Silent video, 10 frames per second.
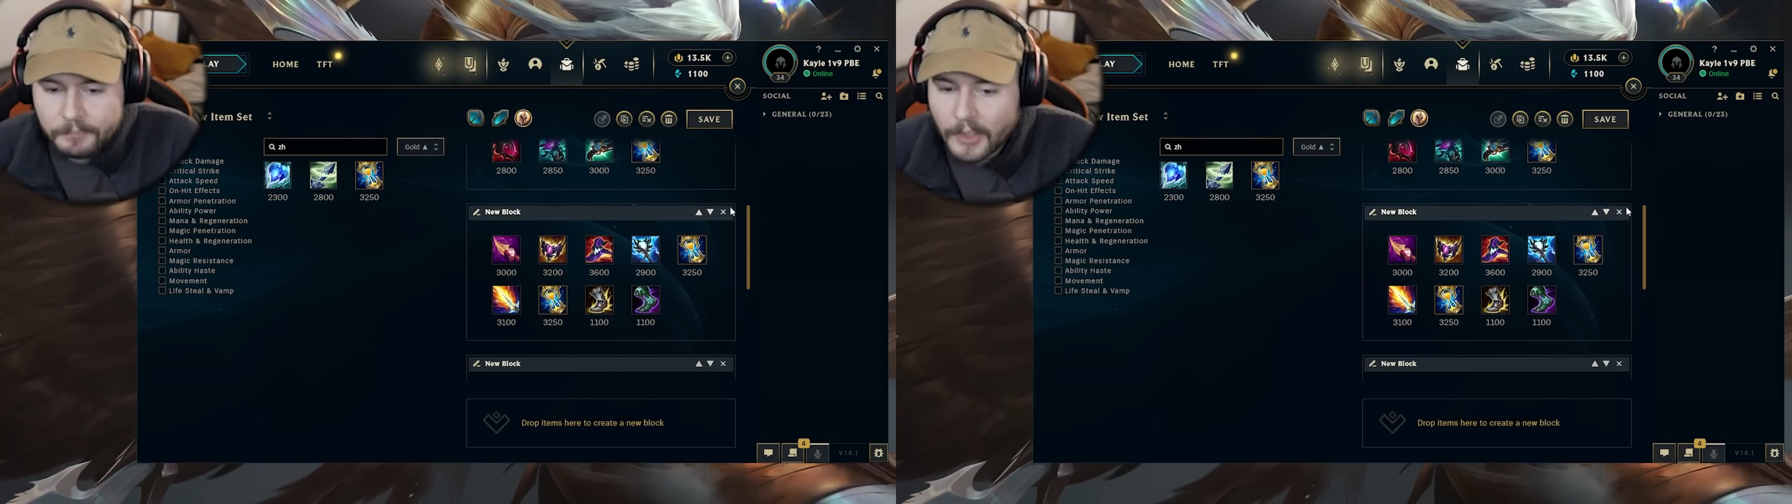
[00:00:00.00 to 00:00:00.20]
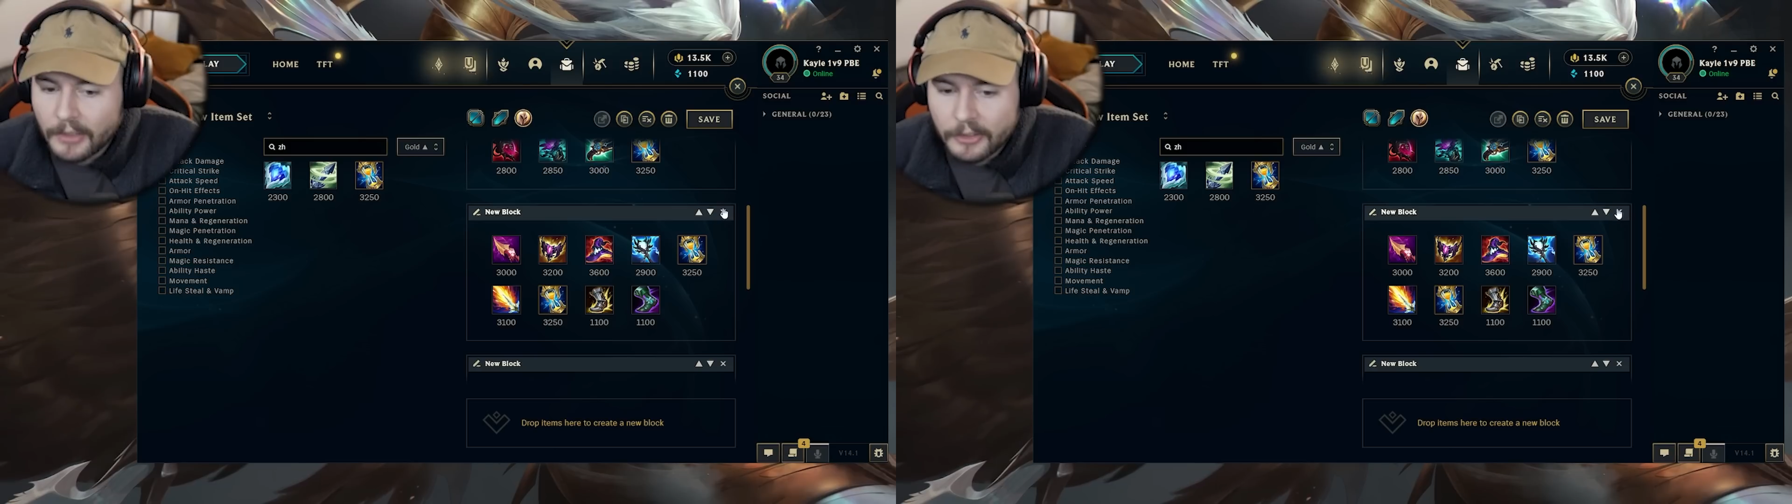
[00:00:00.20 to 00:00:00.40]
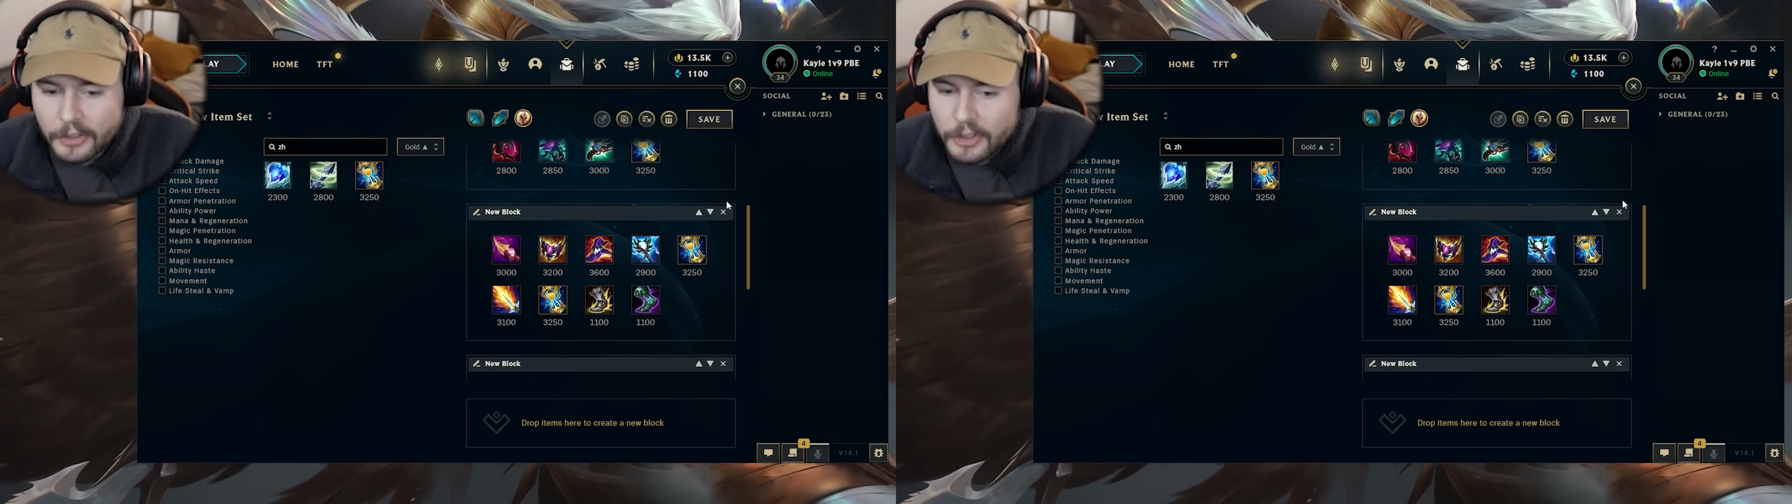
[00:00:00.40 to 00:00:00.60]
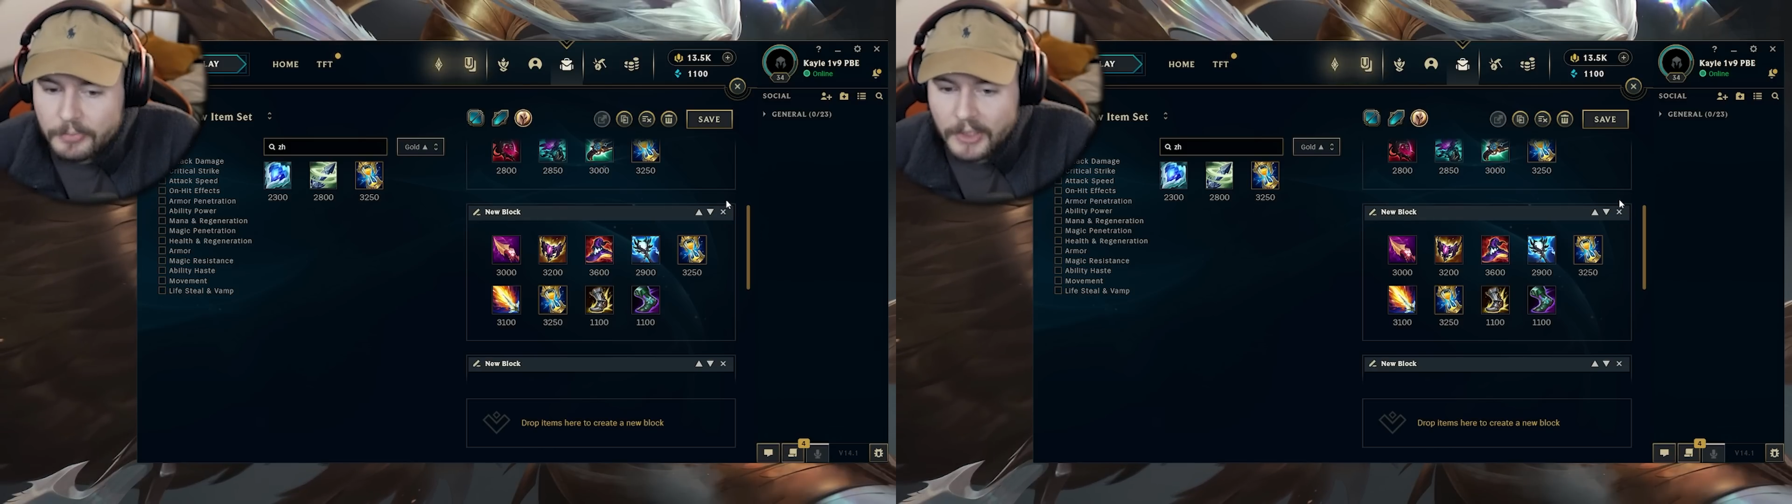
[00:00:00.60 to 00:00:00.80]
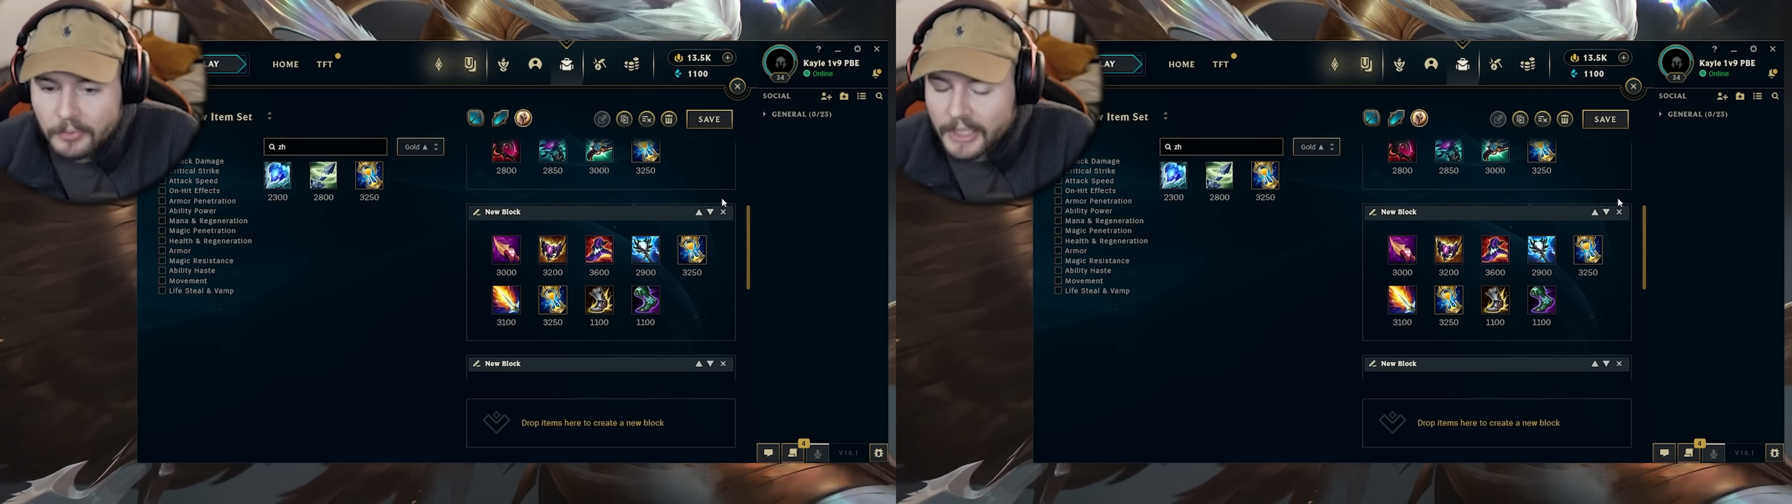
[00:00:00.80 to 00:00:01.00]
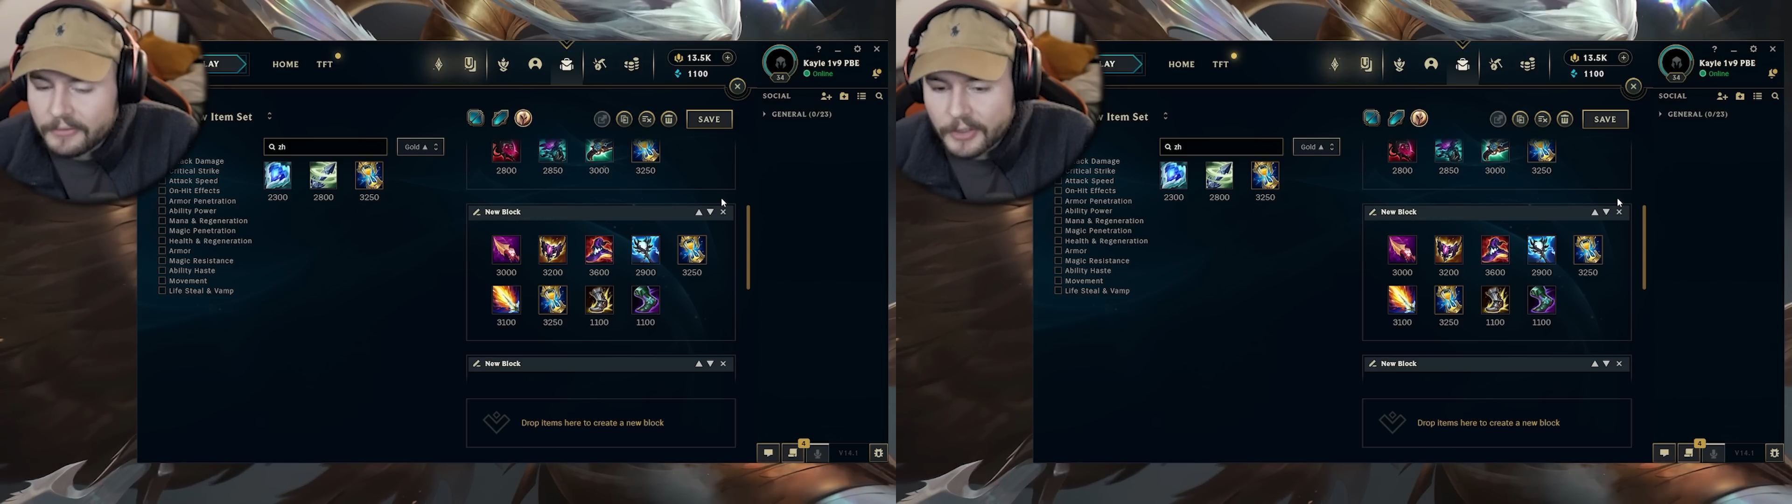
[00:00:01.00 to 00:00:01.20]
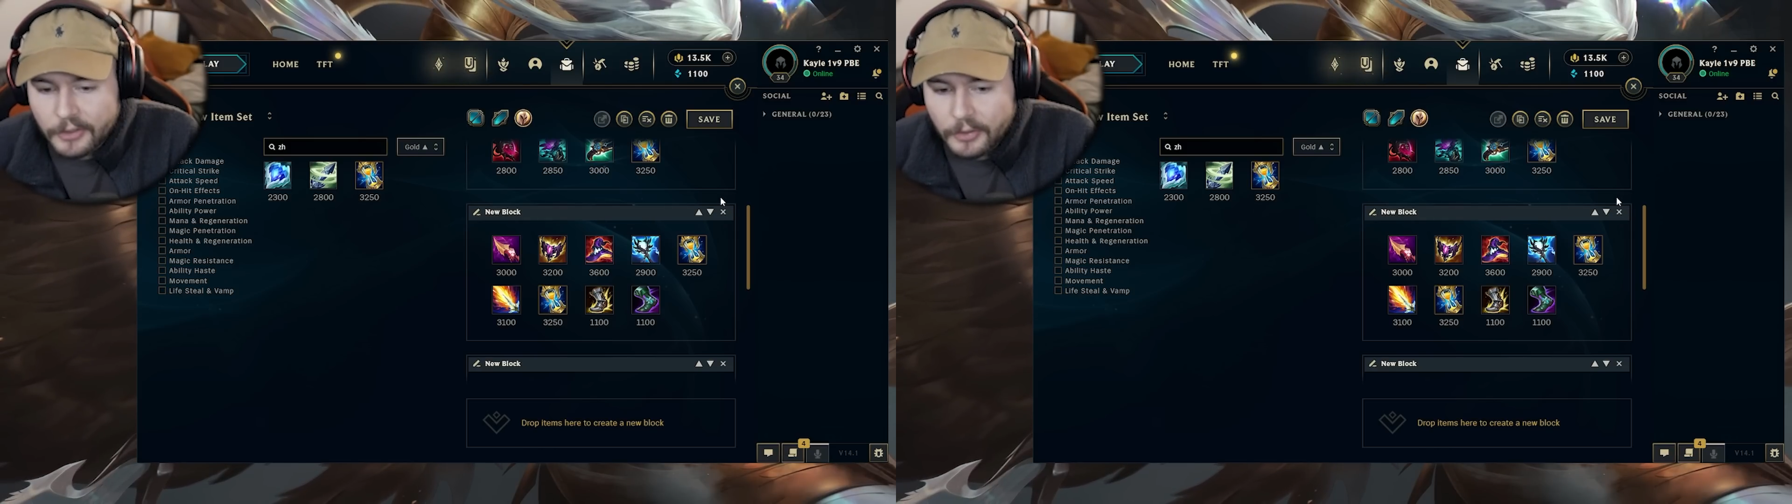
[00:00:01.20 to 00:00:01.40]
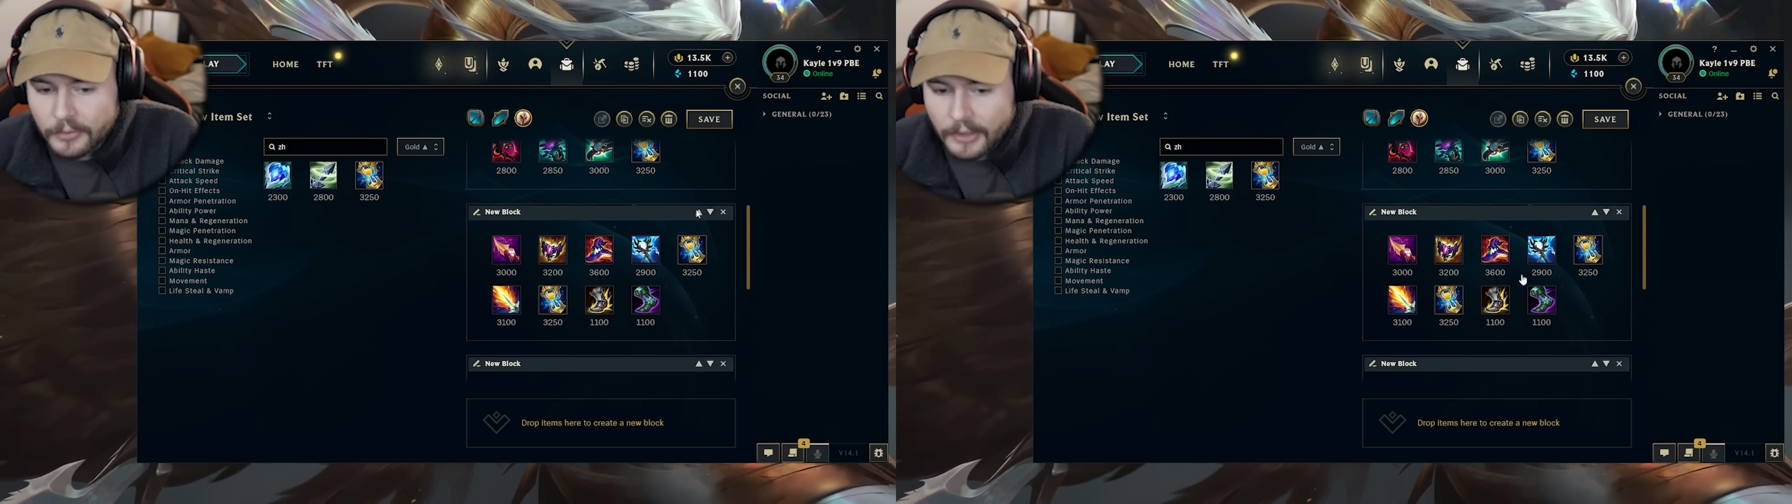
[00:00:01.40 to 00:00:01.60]
and then you can just build whatever, you
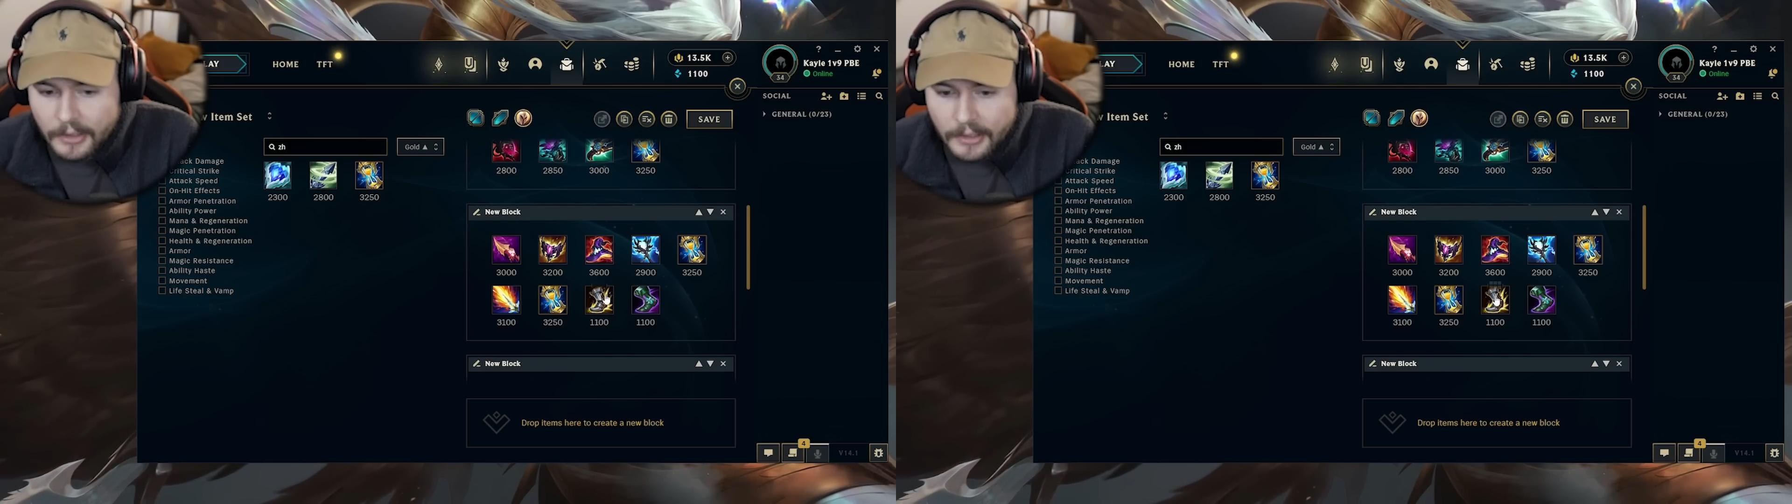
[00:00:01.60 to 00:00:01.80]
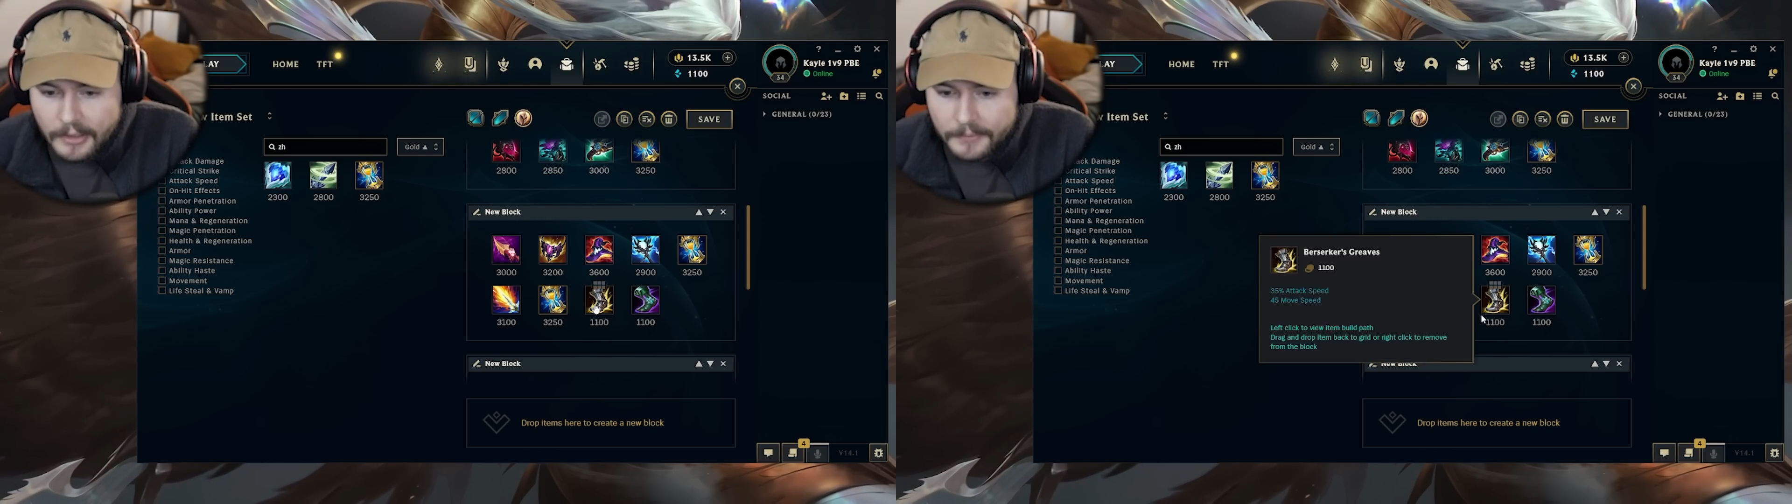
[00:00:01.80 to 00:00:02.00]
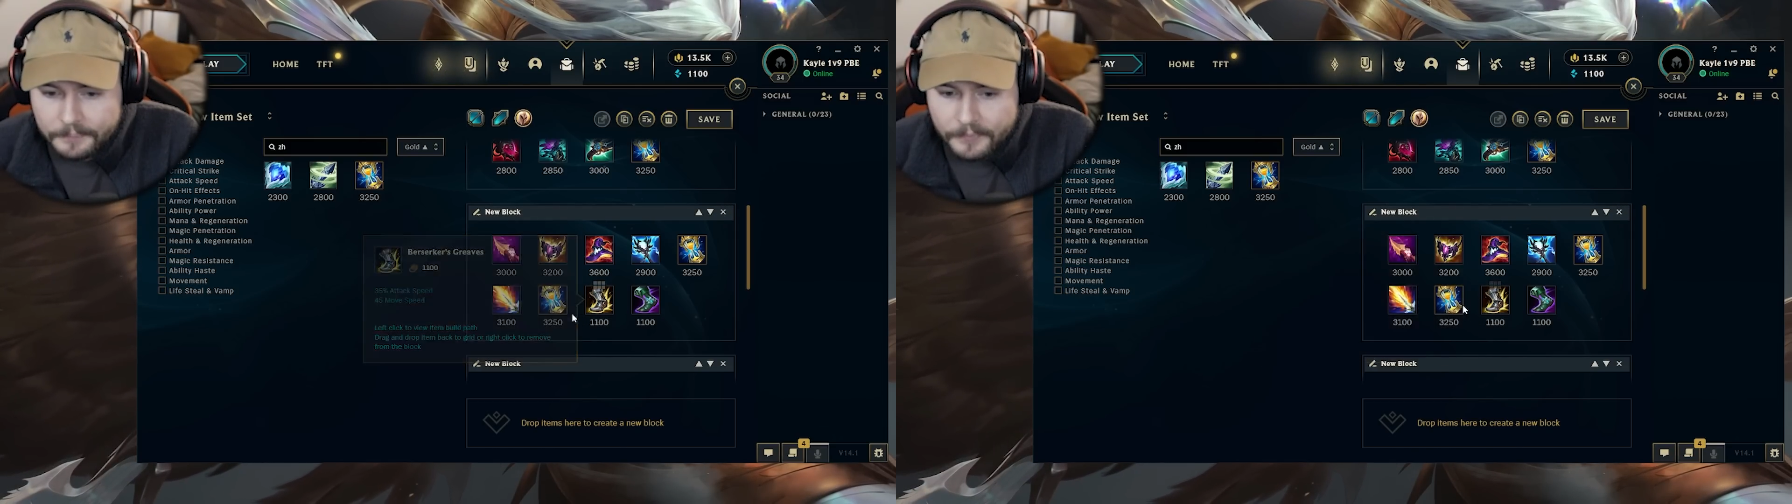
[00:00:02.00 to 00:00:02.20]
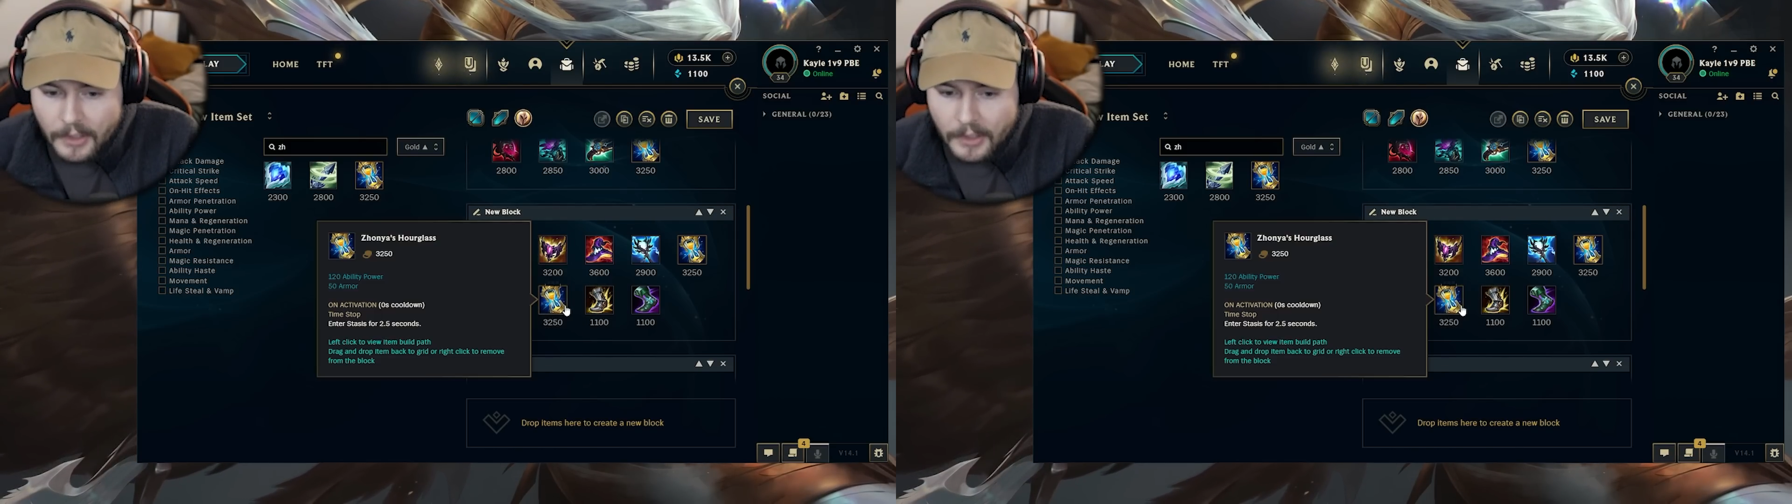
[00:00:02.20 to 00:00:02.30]
know.